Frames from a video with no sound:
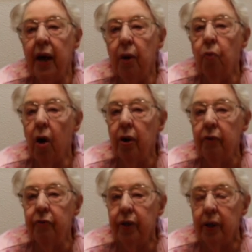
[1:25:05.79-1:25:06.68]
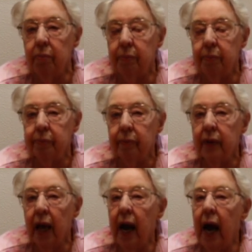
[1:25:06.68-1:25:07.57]
then one of them
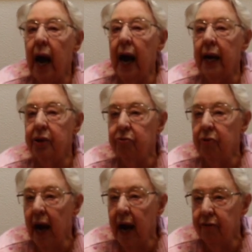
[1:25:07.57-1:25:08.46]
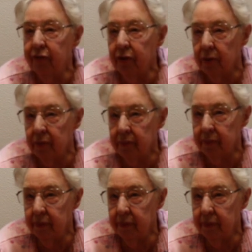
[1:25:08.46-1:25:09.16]
had a rifle.